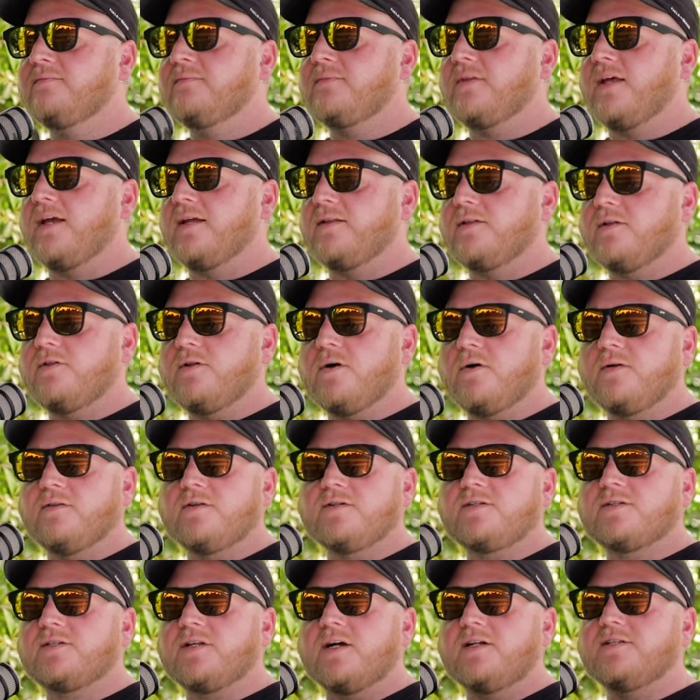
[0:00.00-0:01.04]
Like no,
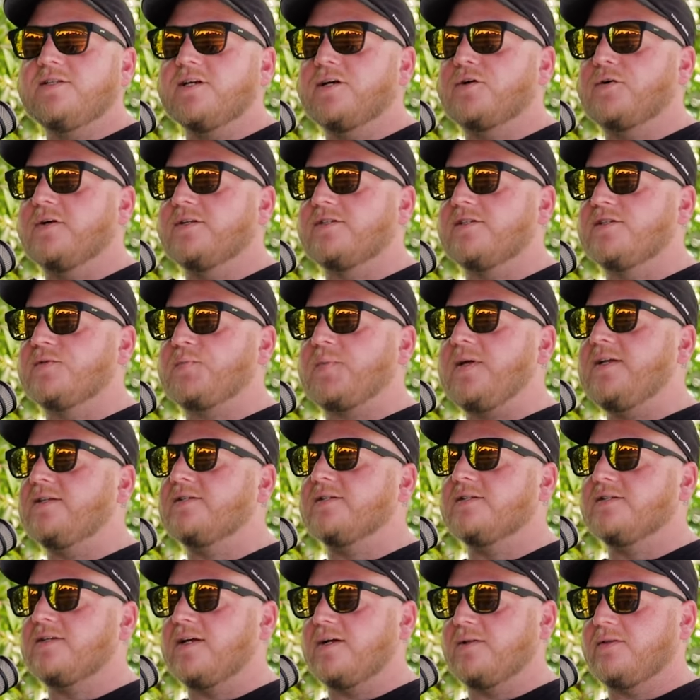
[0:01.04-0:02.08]
there's tons of Chris's
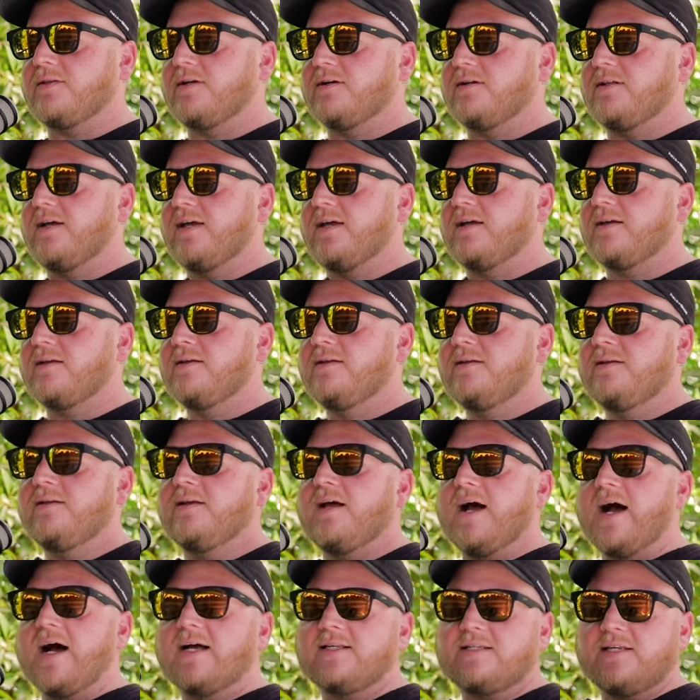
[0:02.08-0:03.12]
pizzas out there. Like
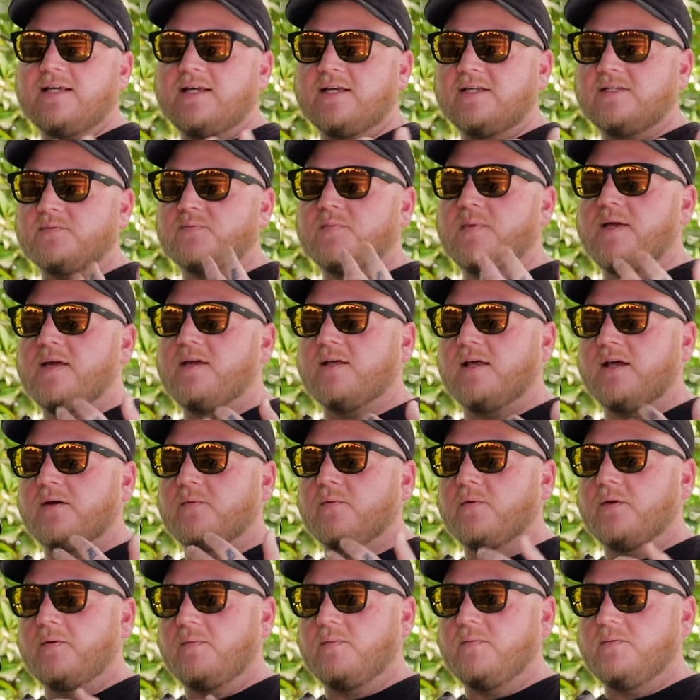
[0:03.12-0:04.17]
Ozzy is me. Like
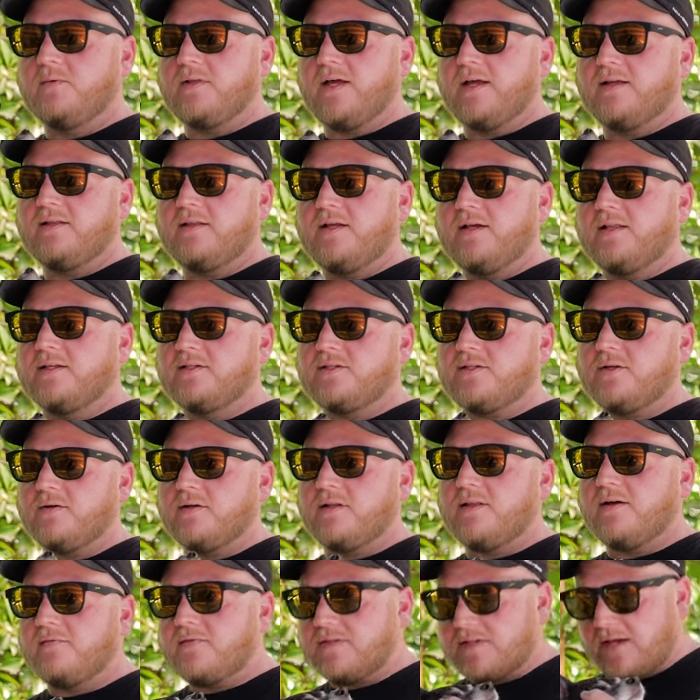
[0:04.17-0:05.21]
we're like, look at this dude.
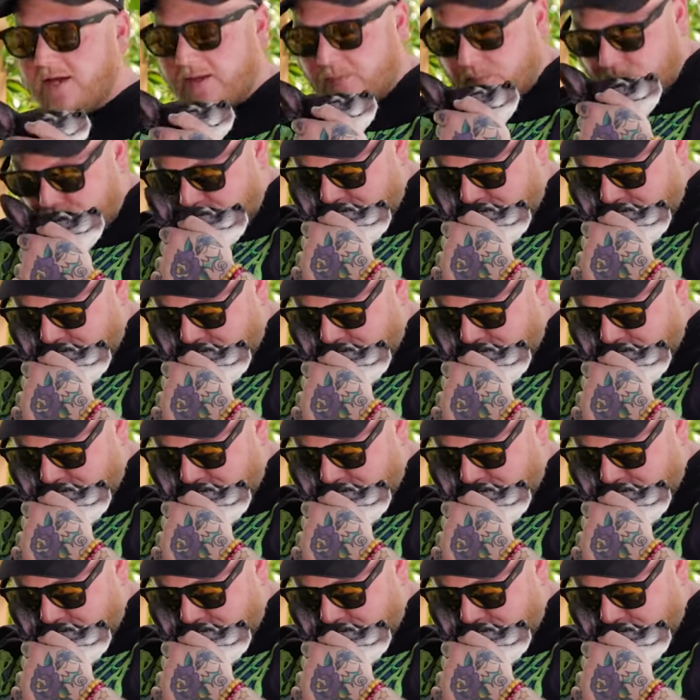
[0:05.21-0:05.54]
I love this guy.